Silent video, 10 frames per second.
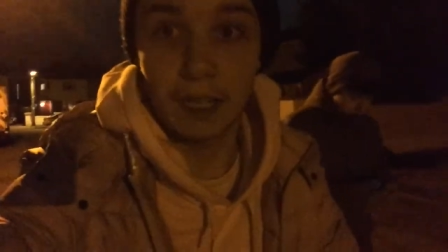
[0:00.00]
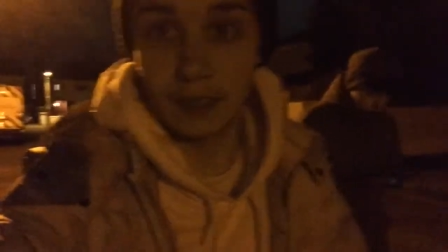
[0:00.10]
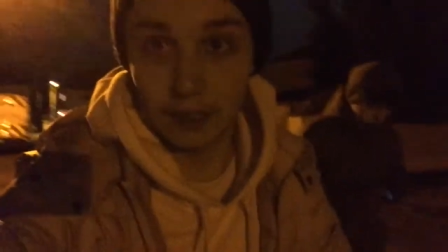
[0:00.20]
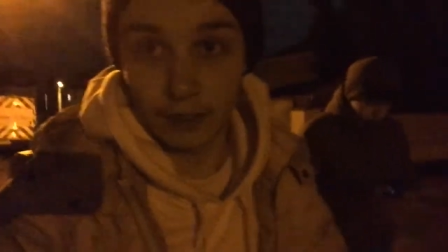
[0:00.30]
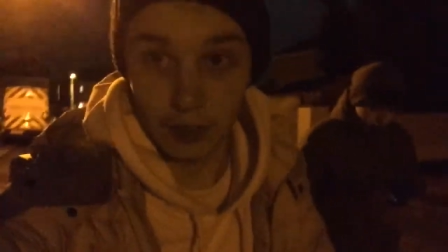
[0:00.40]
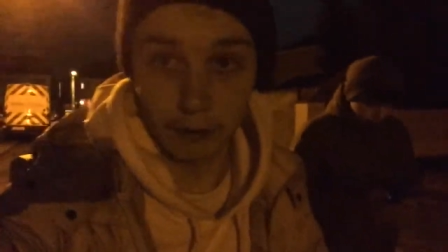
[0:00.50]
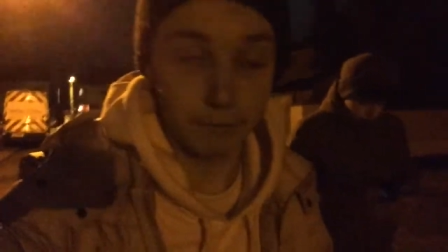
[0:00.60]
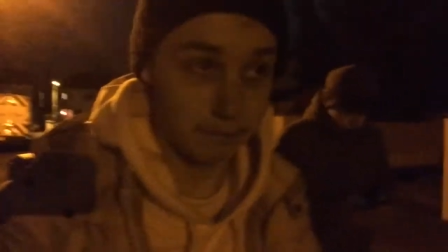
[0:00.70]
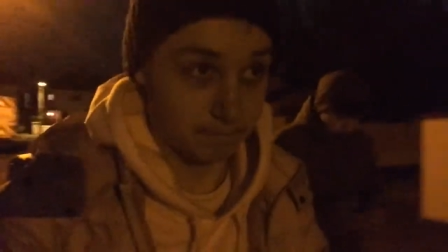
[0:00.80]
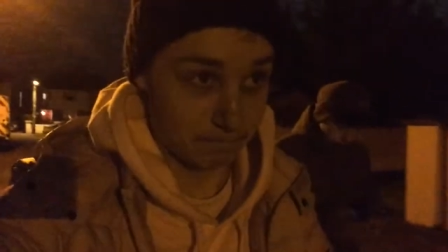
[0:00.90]
and then I've
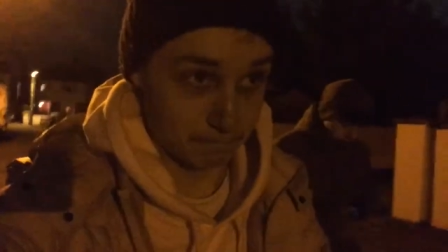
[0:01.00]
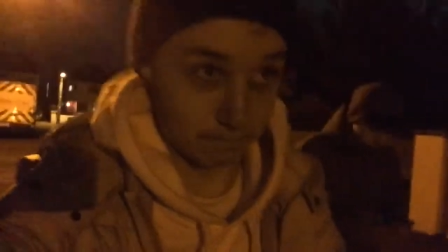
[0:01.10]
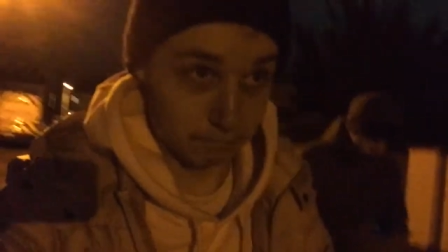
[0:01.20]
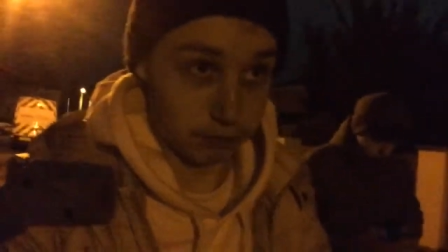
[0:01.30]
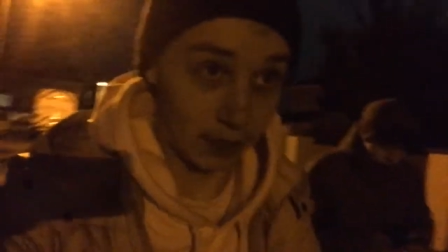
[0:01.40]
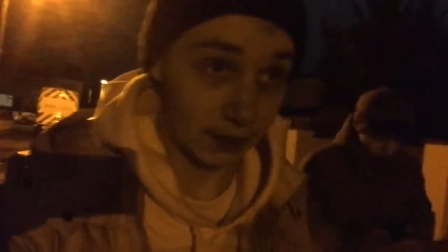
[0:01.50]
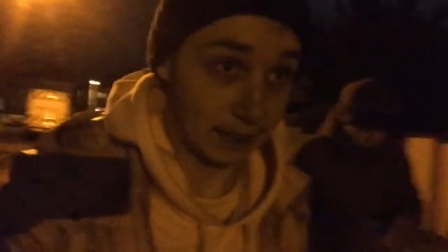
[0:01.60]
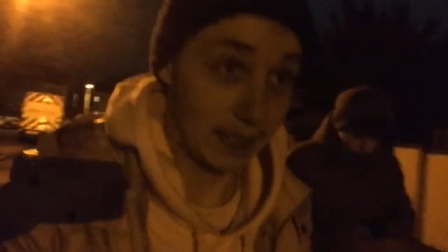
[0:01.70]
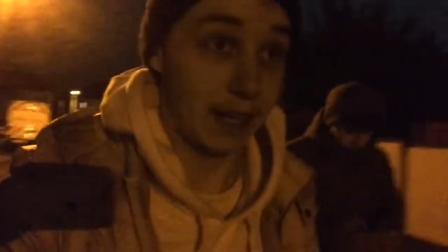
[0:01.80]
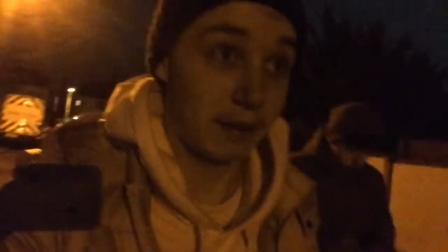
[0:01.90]

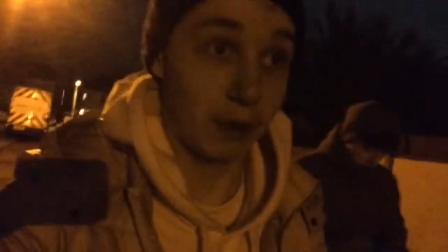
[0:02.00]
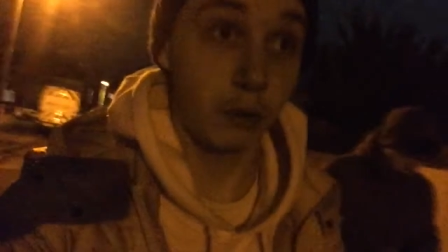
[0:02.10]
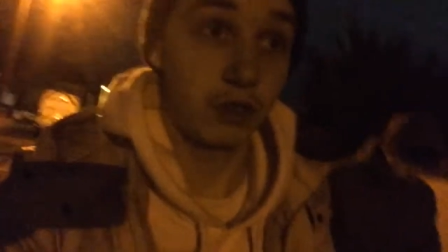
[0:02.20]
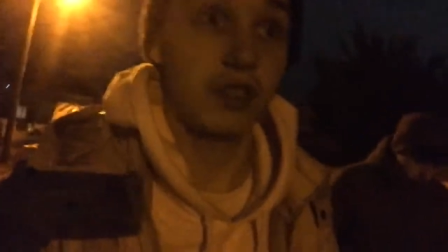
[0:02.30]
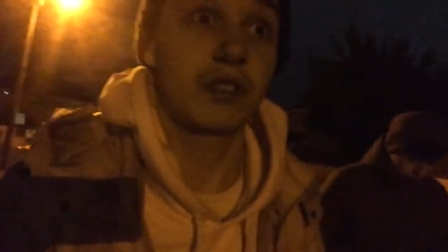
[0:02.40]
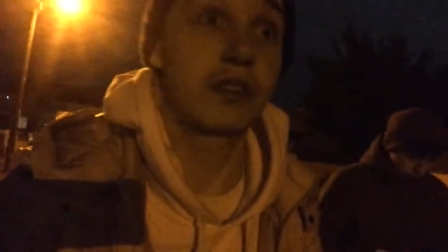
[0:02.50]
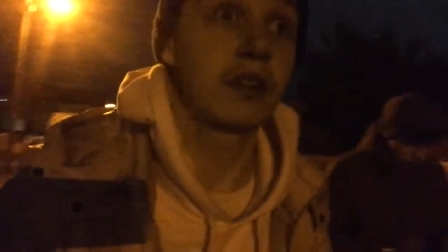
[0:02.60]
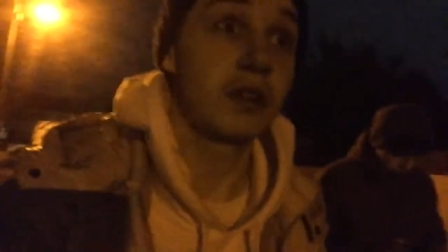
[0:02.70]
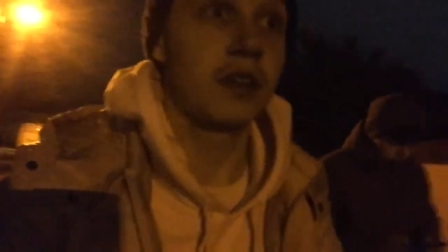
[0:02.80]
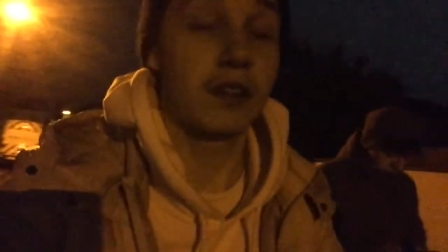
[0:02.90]
practically came out just
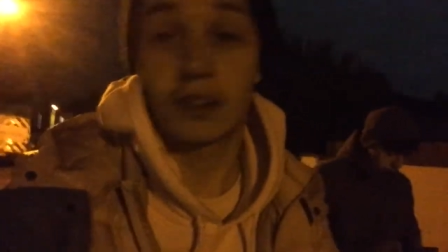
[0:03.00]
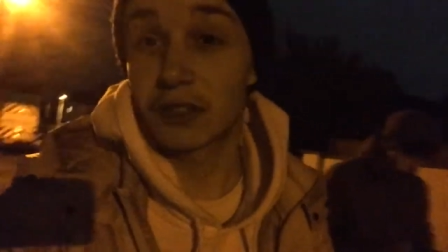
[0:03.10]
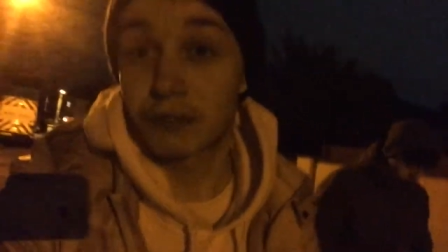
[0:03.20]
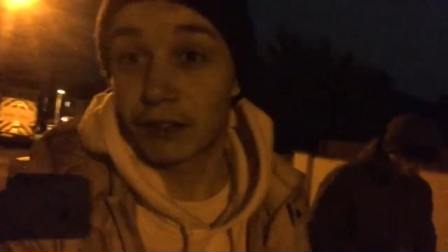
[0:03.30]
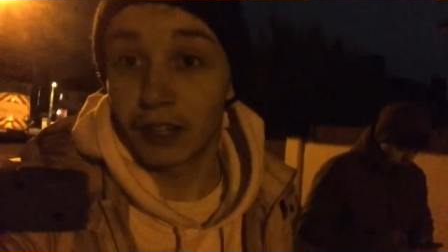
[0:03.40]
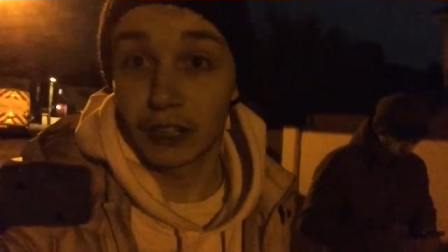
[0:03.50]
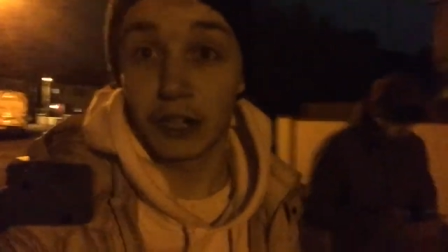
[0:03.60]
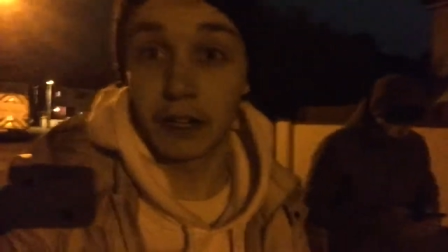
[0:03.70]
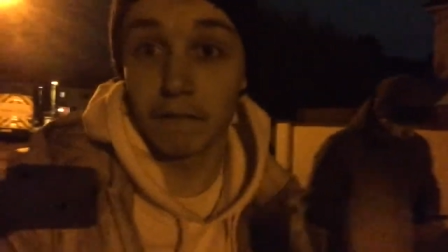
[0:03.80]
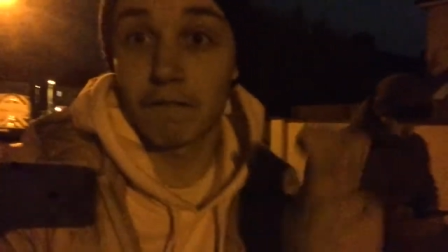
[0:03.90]
because it's Friday
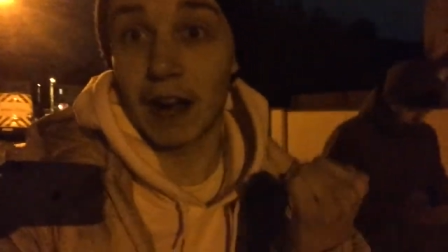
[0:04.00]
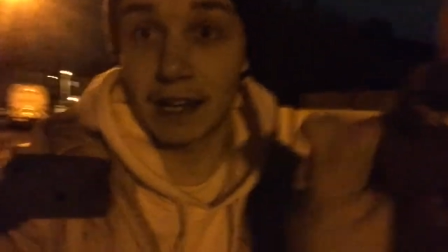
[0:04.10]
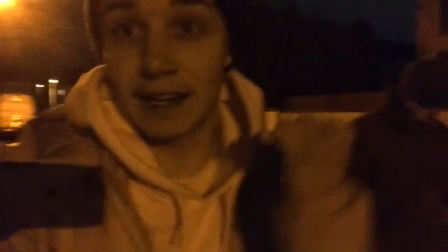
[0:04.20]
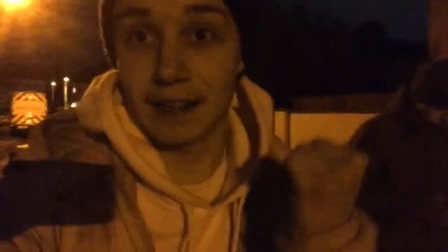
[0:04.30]
night, Friday